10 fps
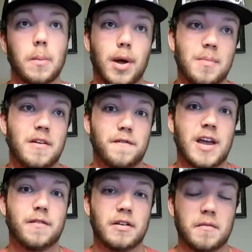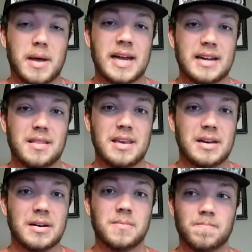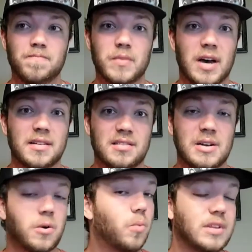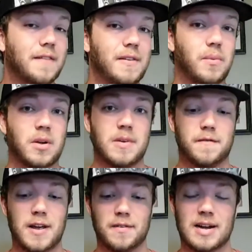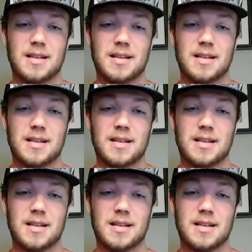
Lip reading: my favorite bite of the year, honestly, or definitely one of my favorite.